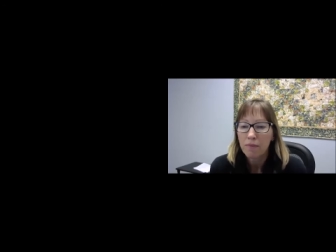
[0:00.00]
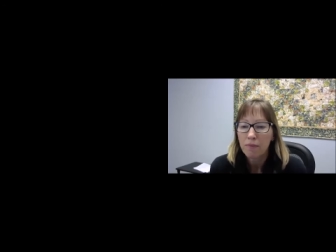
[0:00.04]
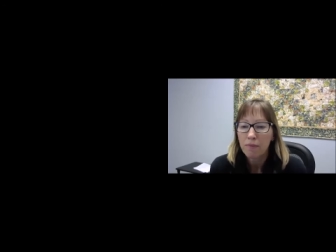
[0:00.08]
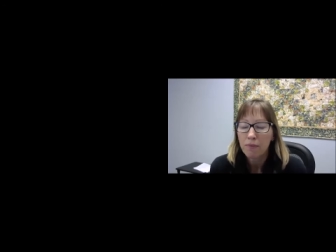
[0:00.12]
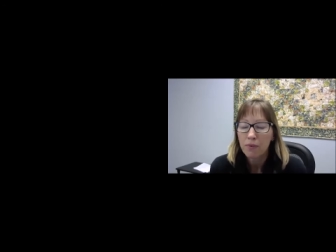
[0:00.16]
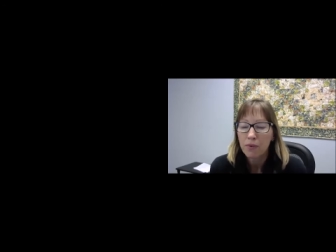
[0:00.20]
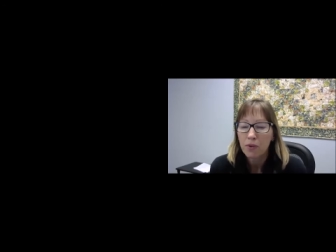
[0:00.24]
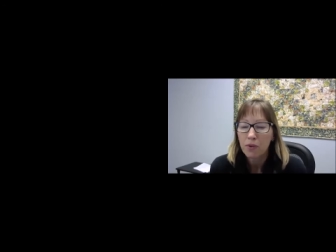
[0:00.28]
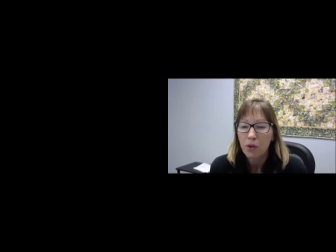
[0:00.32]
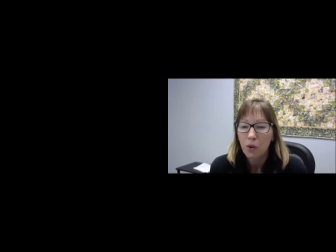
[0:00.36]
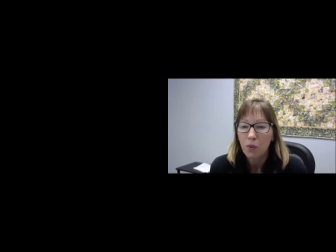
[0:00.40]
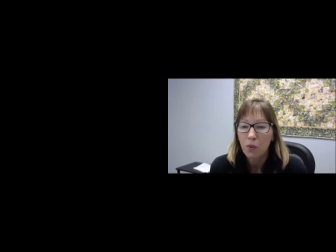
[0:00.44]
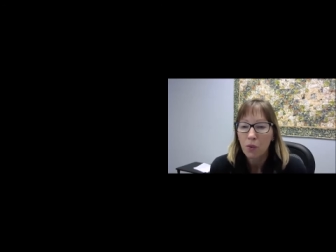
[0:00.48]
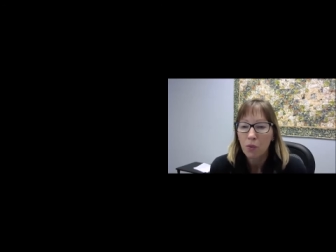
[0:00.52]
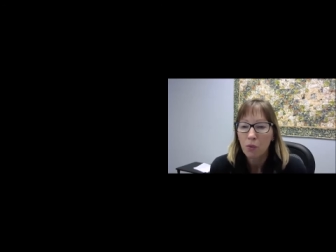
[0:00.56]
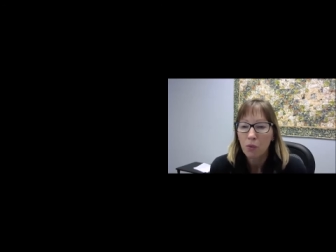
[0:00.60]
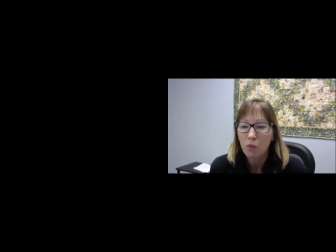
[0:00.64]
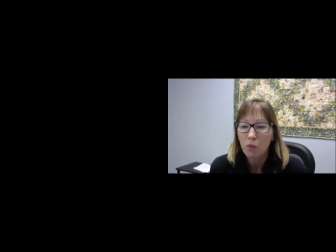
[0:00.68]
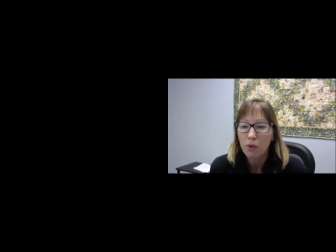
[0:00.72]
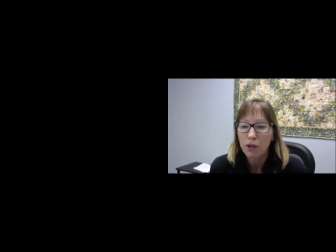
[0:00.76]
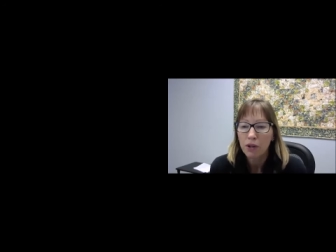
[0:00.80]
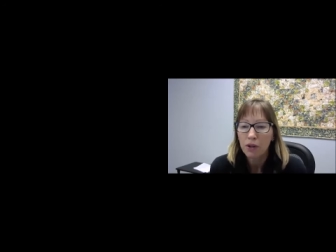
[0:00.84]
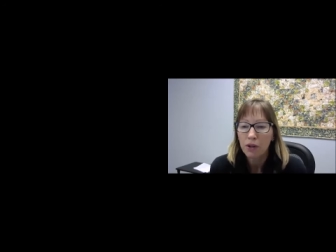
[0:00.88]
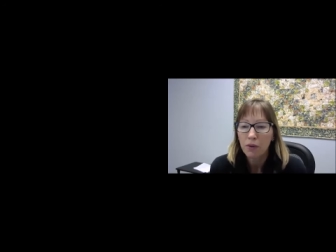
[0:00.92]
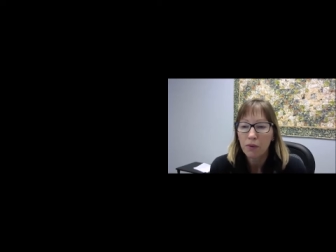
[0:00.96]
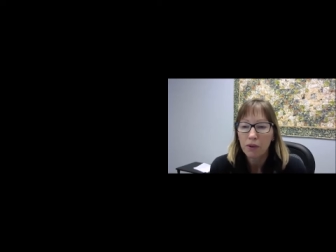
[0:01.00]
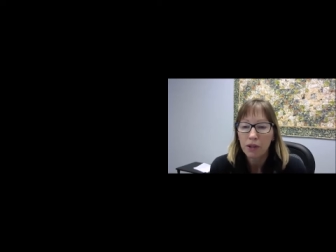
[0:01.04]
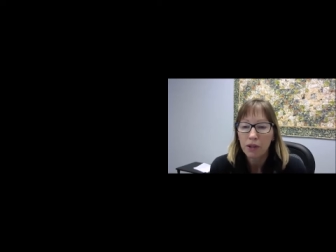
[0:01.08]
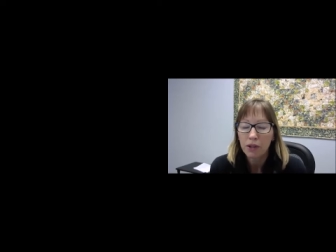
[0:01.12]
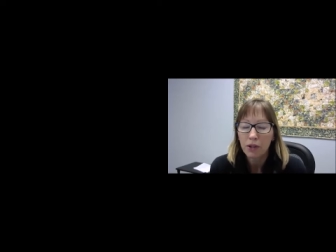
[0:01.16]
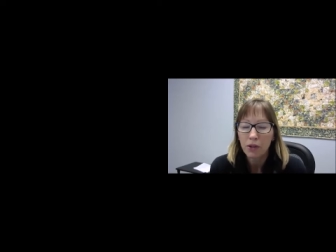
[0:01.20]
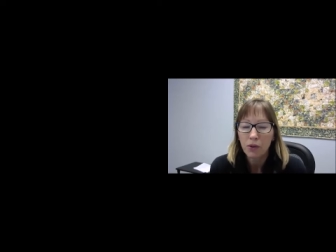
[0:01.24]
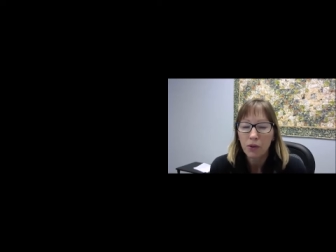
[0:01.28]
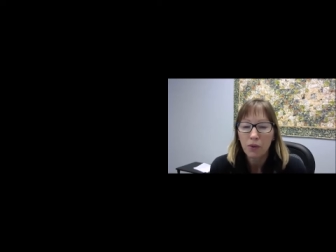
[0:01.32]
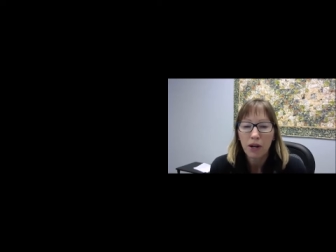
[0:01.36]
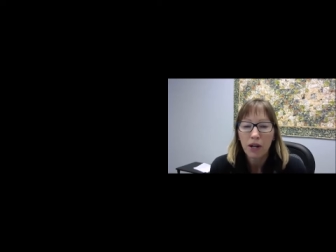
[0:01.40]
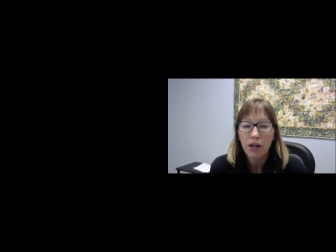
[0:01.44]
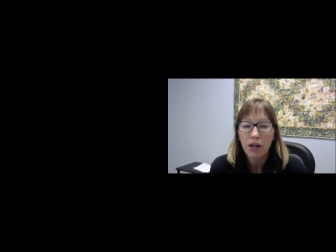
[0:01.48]
So we don't really
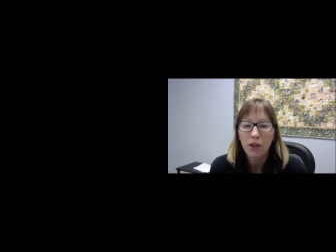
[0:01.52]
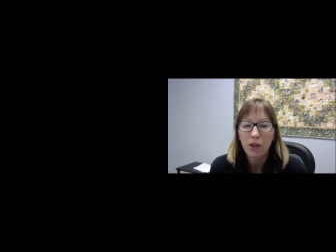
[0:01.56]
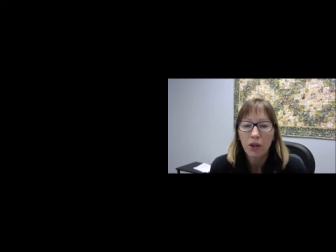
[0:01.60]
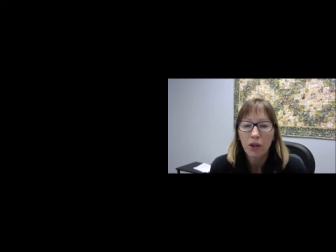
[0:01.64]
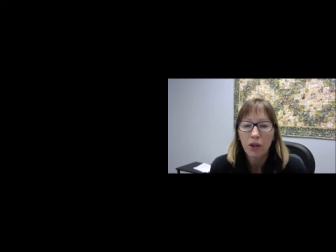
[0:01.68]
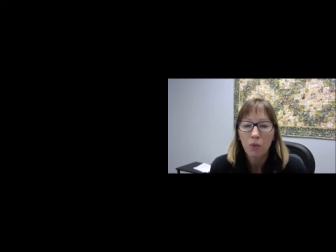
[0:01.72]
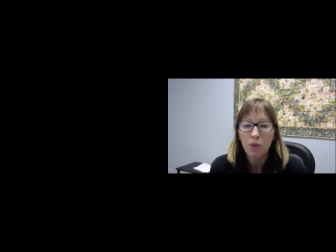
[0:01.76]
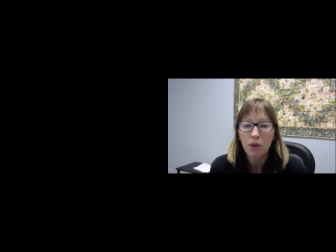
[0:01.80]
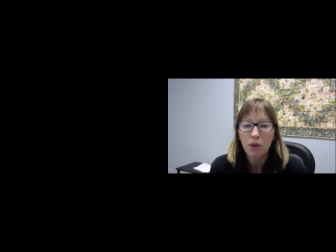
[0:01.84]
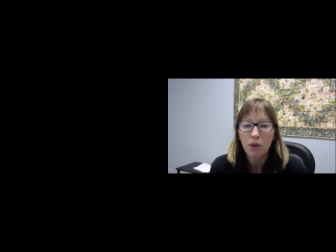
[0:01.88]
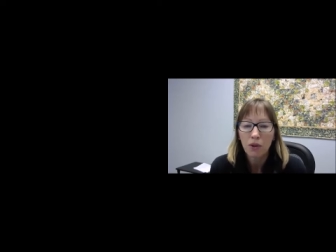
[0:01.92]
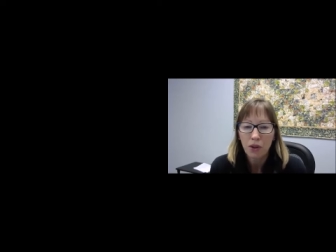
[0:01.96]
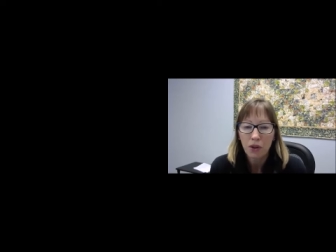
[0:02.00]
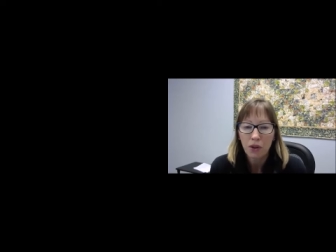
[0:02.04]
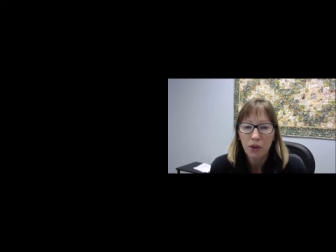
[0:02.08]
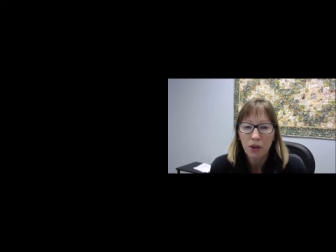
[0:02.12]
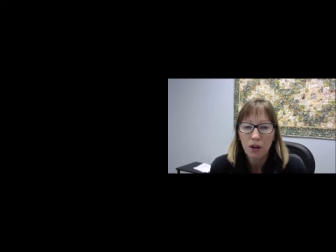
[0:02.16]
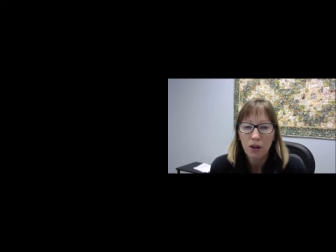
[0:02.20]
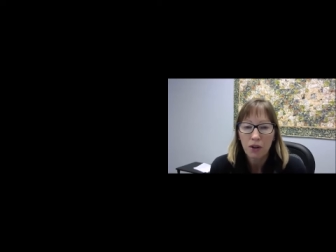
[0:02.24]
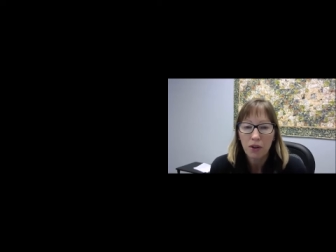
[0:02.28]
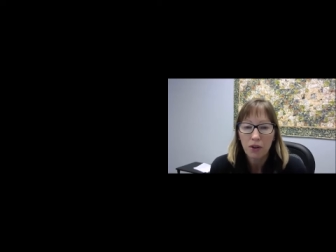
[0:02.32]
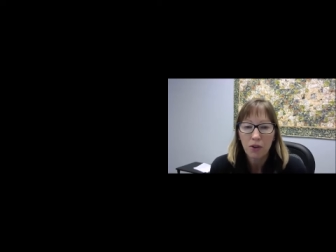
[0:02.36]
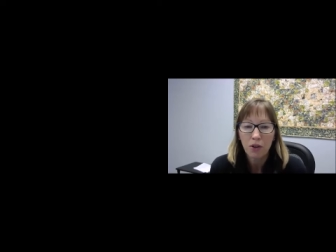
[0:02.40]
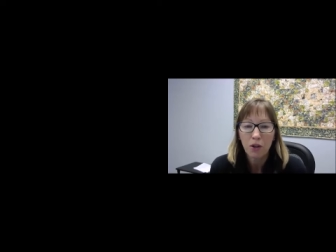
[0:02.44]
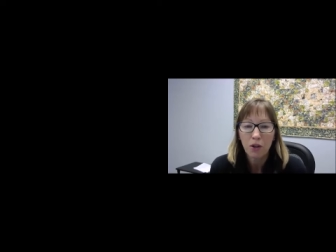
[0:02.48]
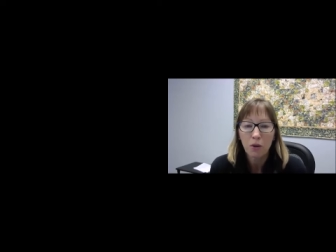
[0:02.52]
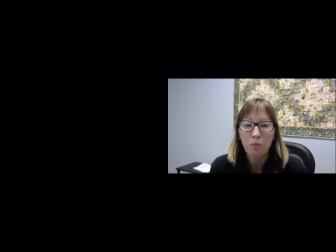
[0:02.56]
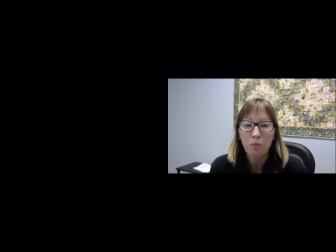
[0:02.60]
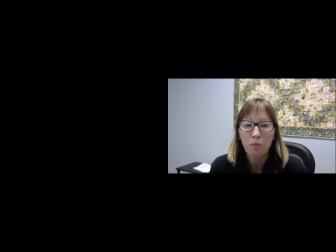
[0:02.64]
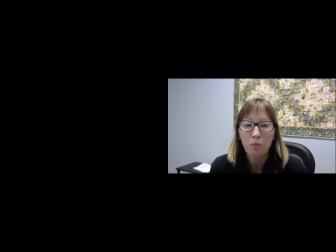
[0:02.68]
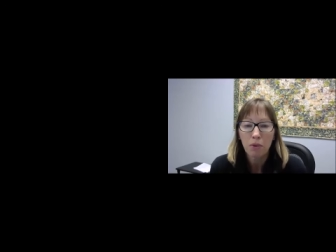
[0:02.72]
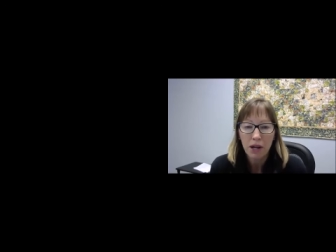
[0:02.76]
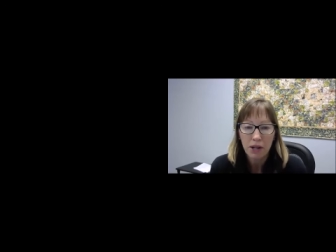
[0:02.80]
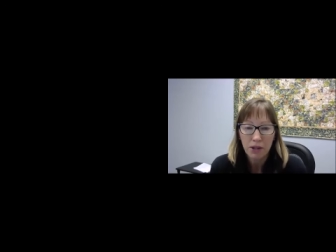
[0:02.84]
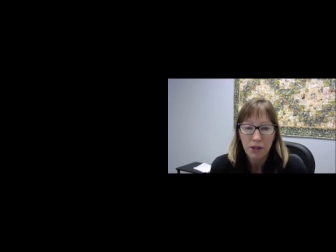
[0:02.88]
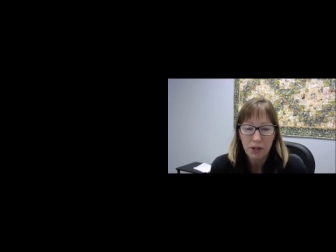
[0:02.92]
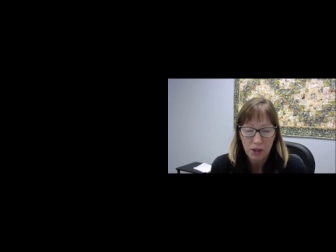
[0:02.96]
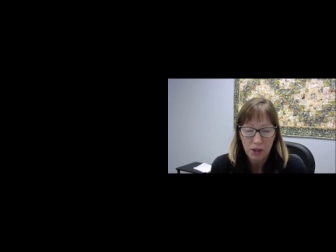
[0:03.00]
do anything with it other than
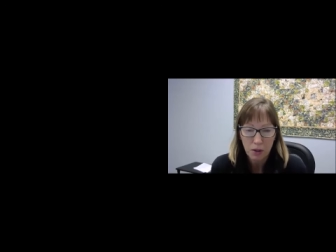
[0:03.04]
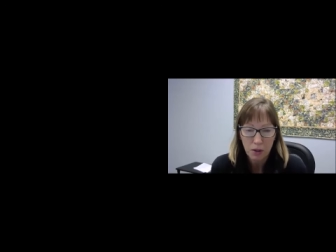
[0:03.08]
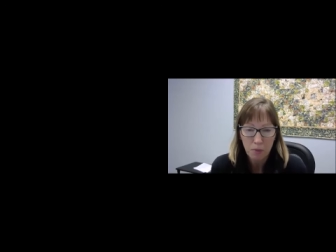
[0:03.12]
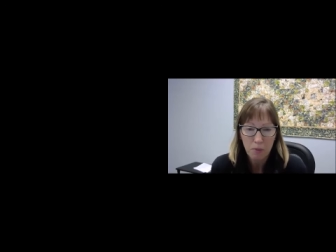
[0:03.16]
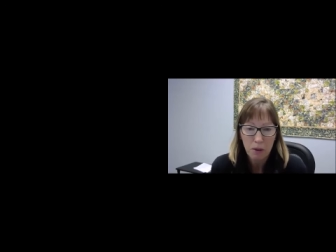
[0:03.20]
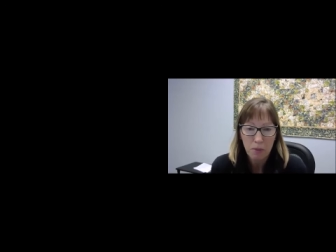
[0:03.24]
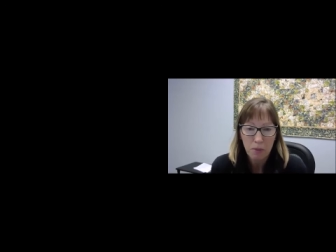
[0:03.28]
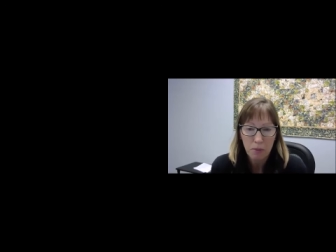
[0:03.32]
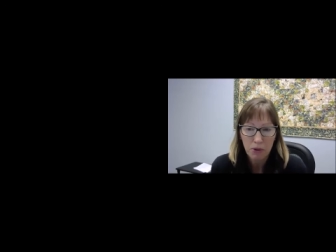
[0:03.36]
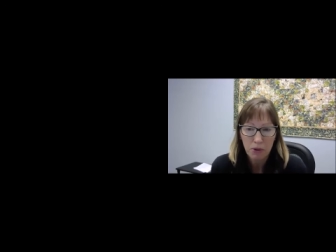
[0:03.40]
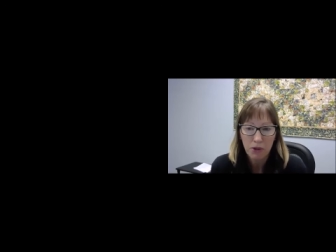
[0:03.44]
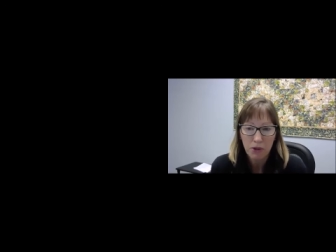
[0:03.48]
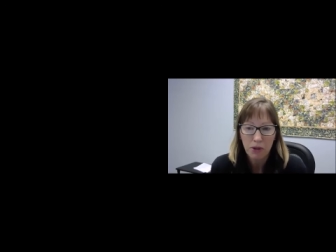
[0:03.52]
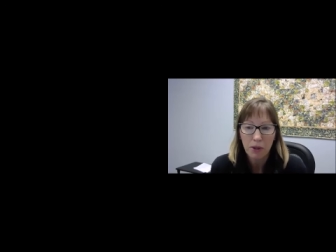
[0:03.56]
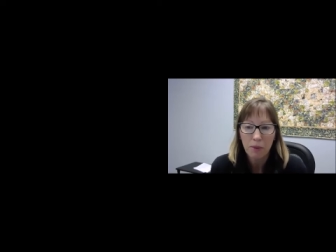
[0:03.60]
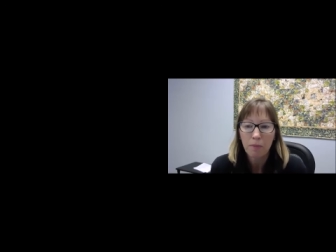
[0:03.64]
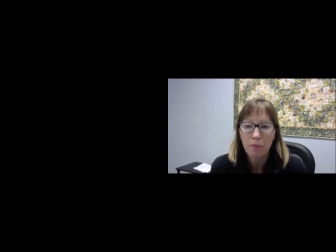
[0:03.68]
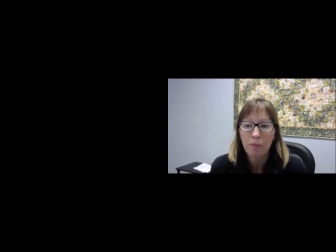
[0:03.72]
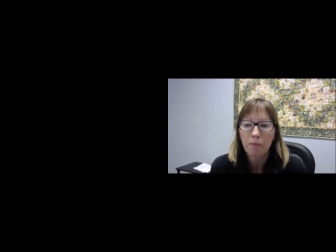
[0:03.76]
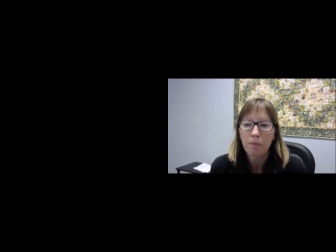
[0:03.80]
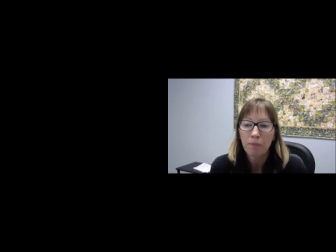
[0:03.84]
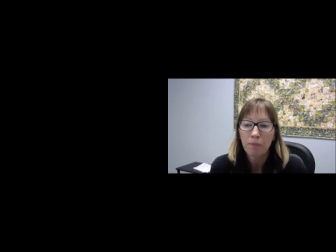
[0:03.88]
process membership.